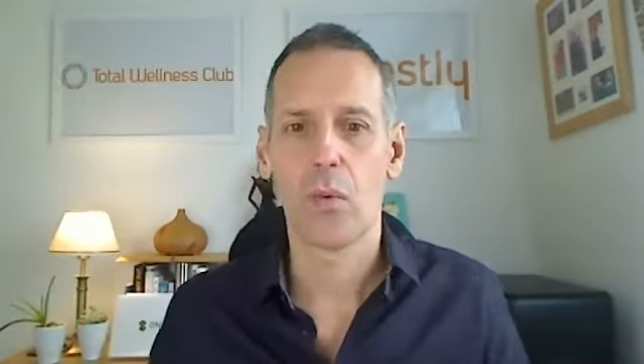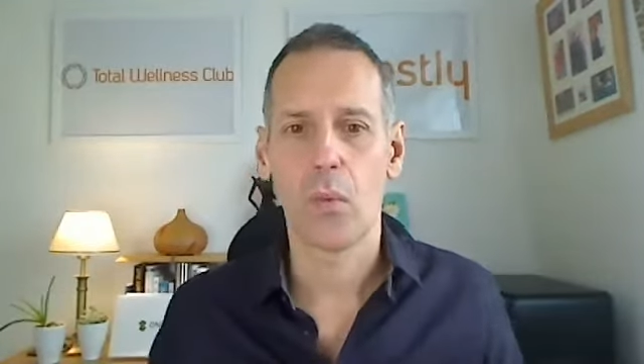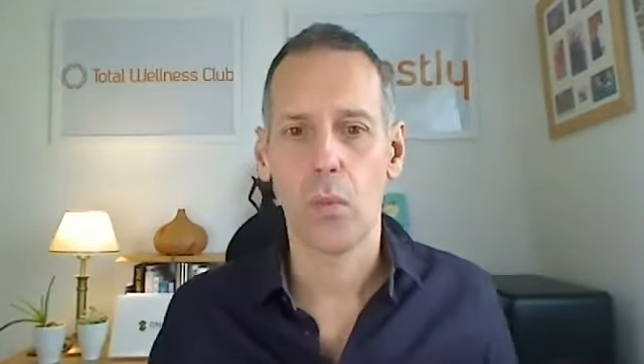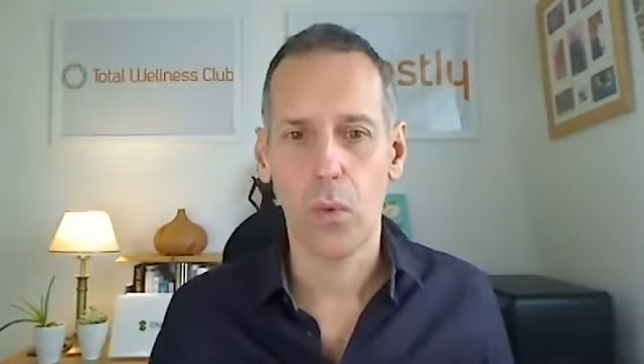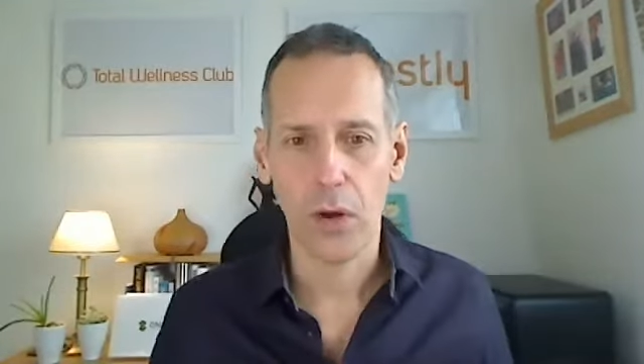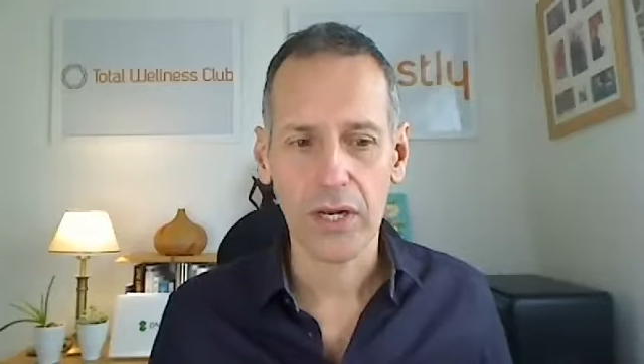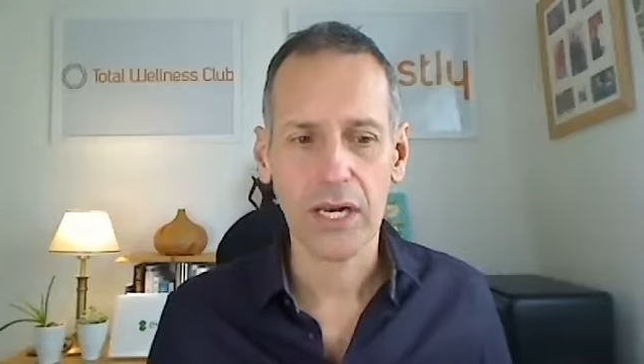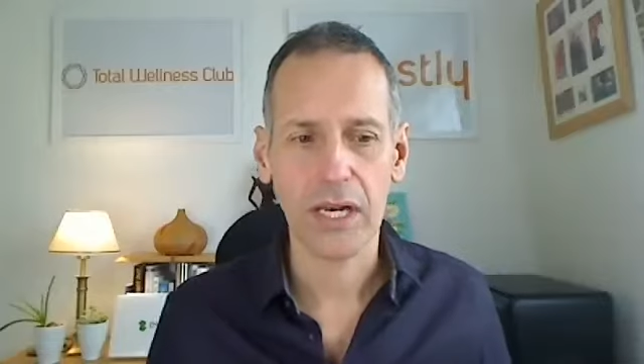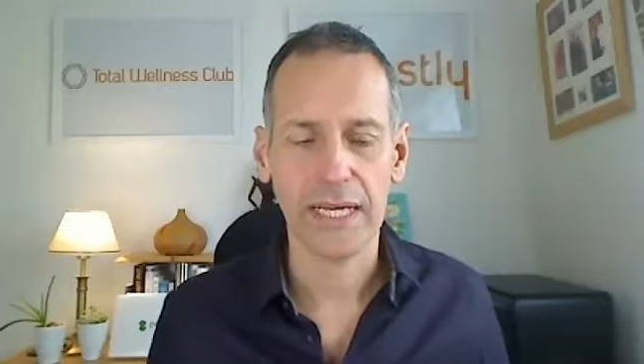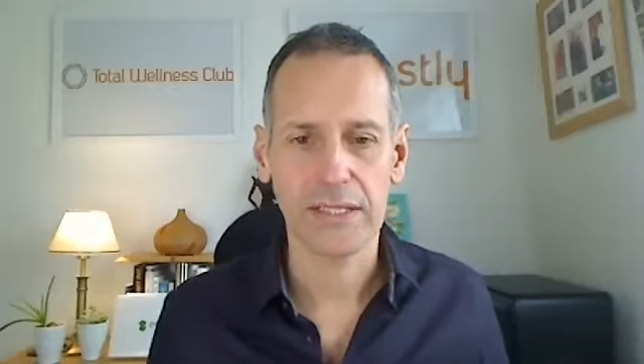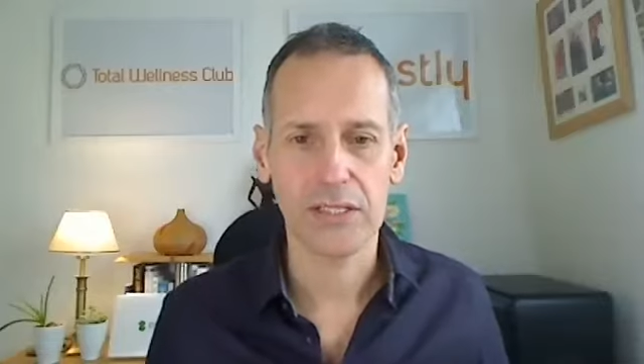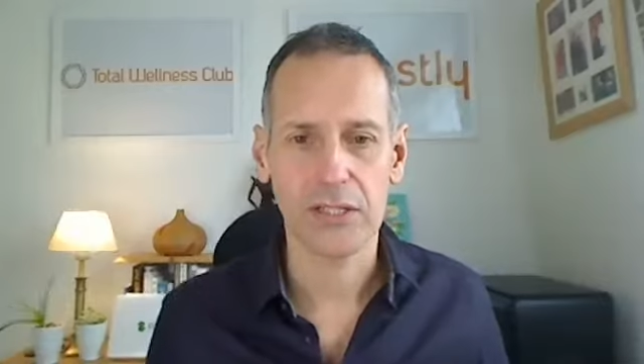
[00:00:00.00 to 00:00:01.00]
What I
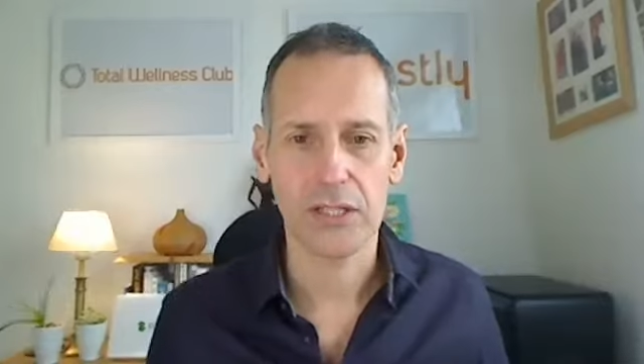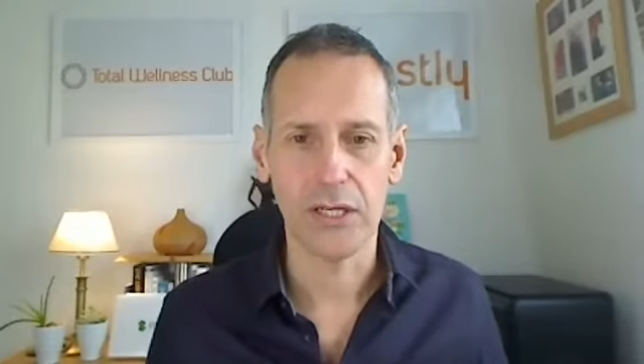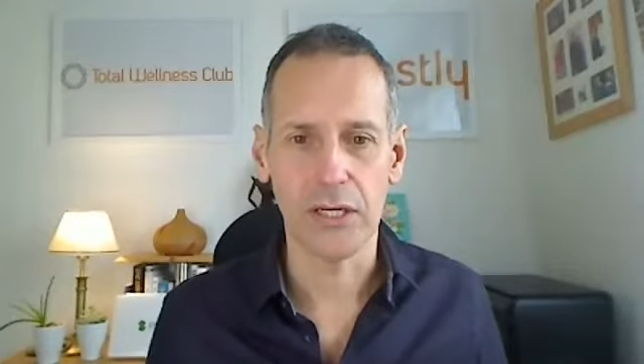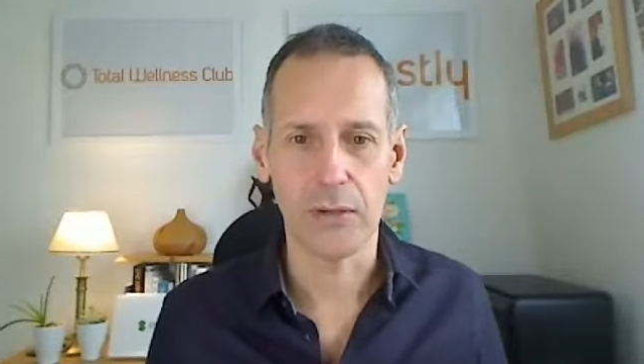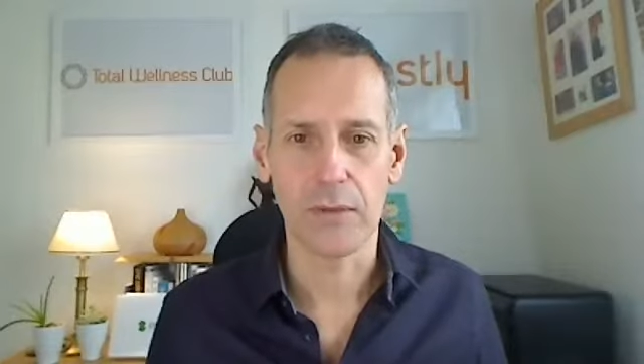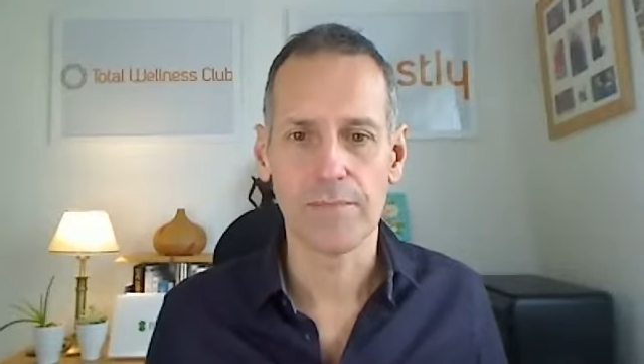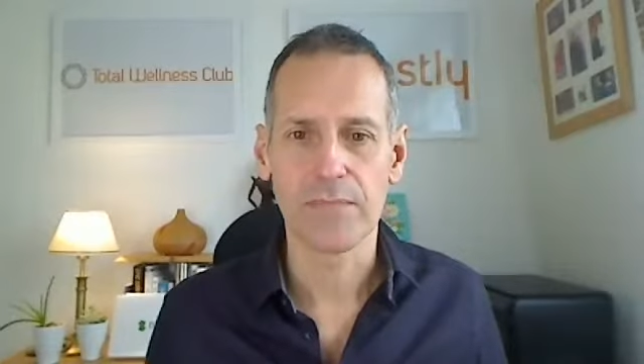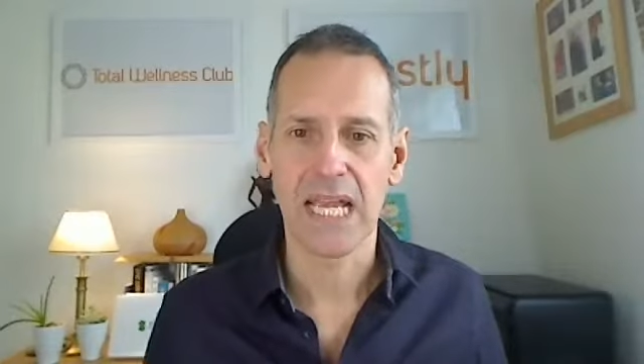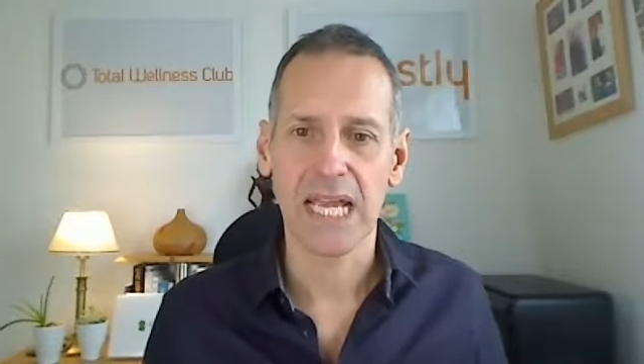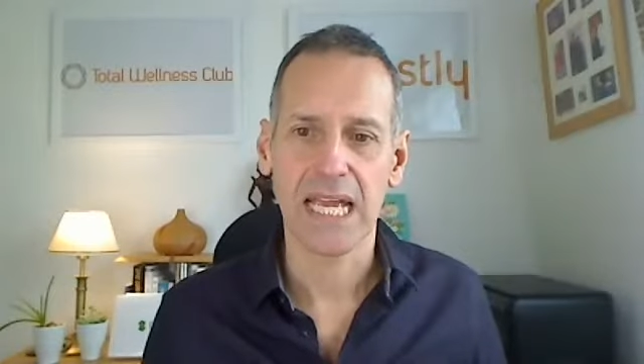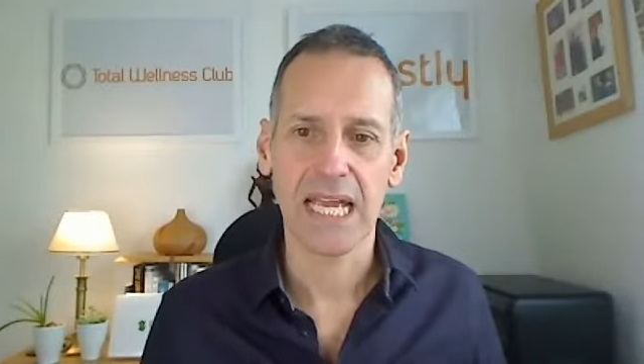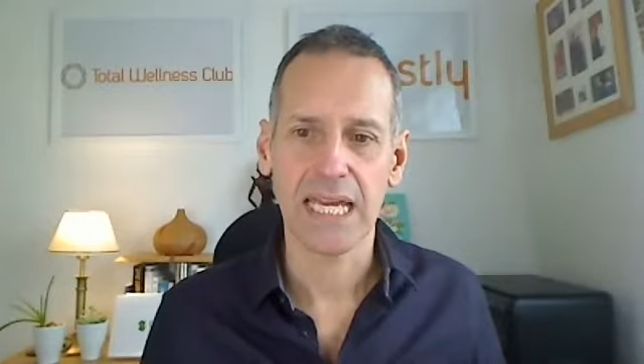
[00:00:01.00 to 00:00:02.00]
like to do
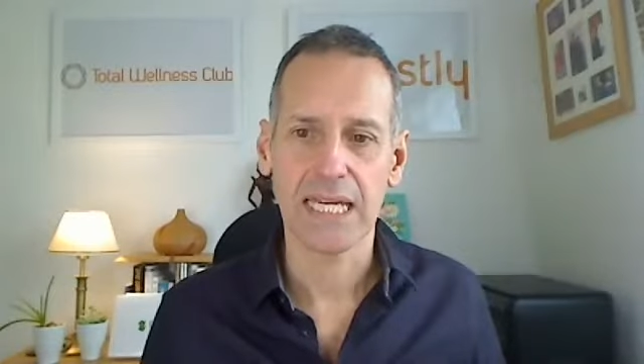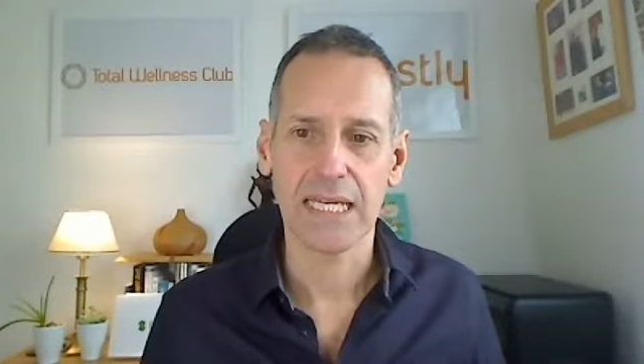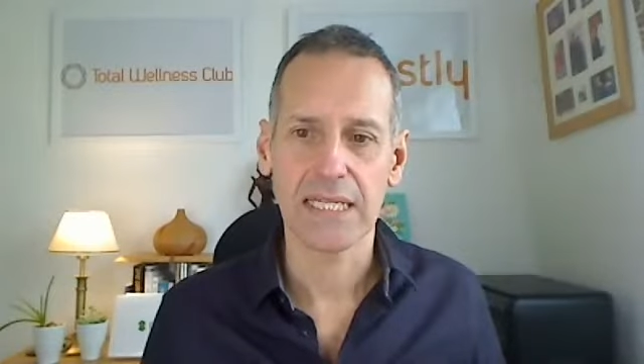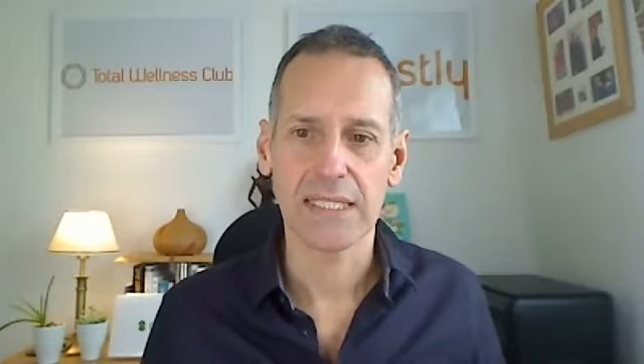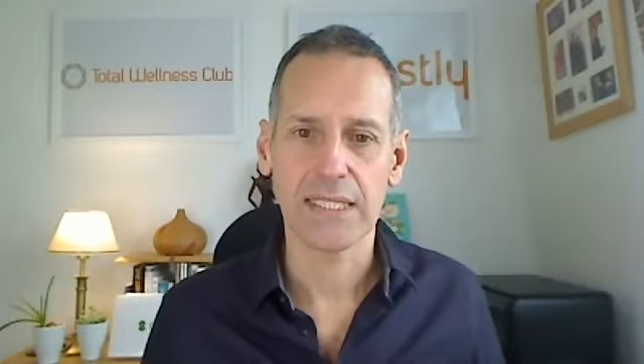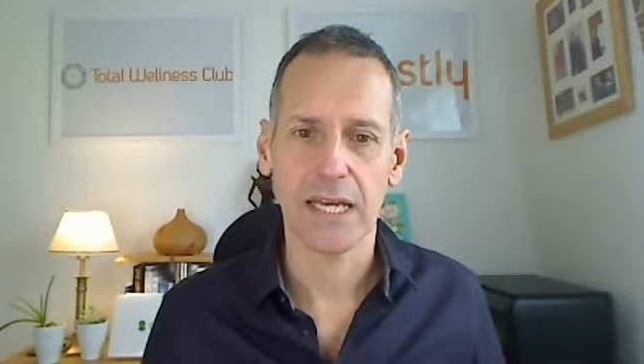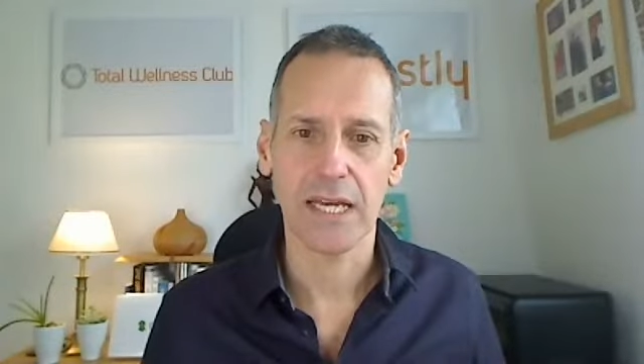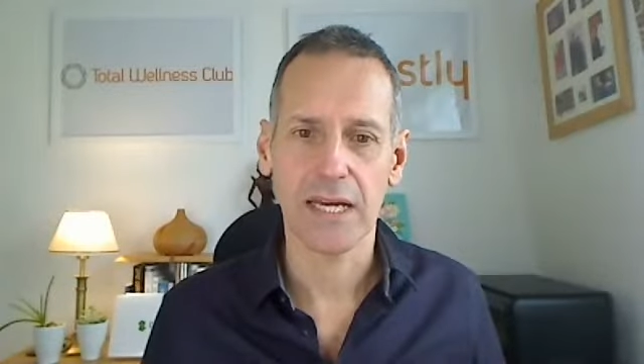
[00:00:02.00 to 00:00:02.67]
is